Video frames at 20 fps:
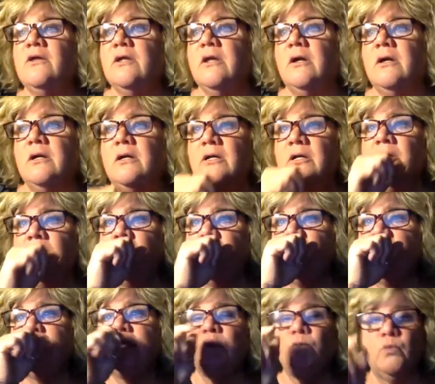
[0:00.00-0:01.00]

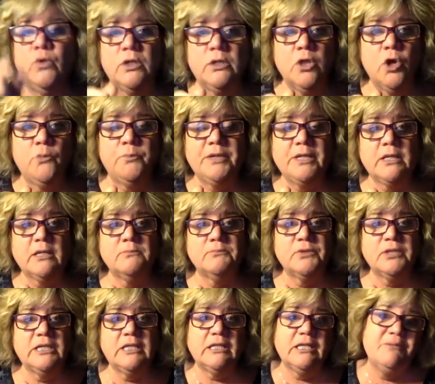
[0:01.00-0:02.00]
it will open
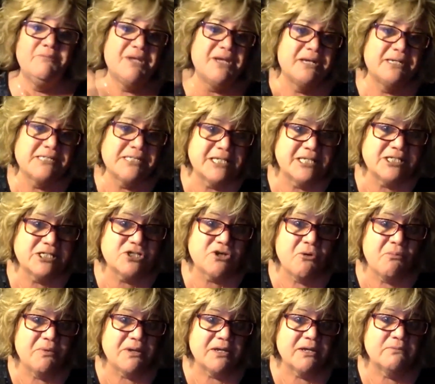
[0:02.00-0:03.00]
completely because it is
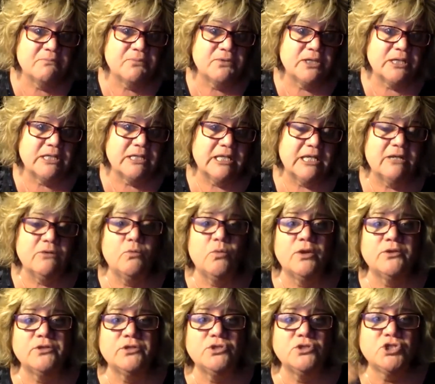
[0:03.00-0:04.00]
open completely.
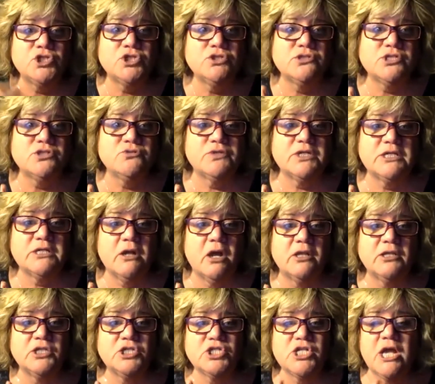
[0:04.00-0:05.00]
Whether you choose to
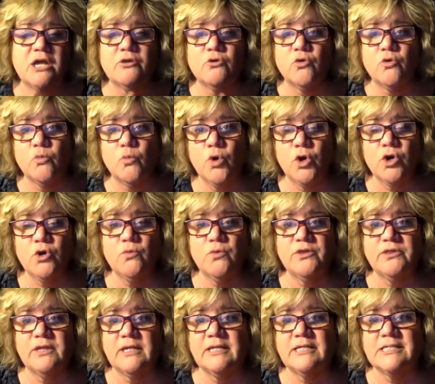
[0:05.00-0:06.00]
acknowledge that or work
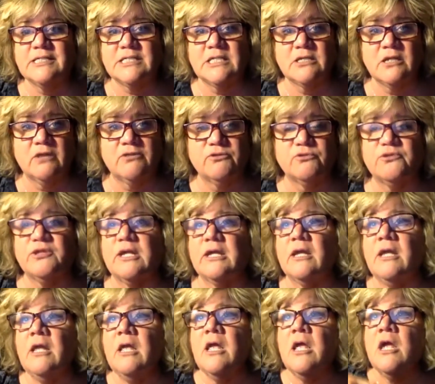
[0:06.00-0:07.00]
with it is another
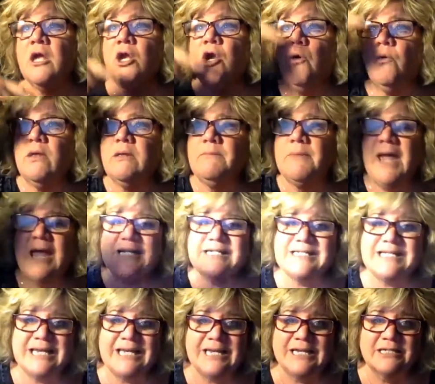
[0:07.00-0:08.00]
thing. Going back
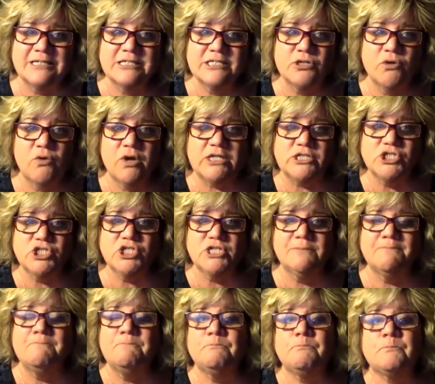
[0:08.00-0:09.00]
to Anna's question,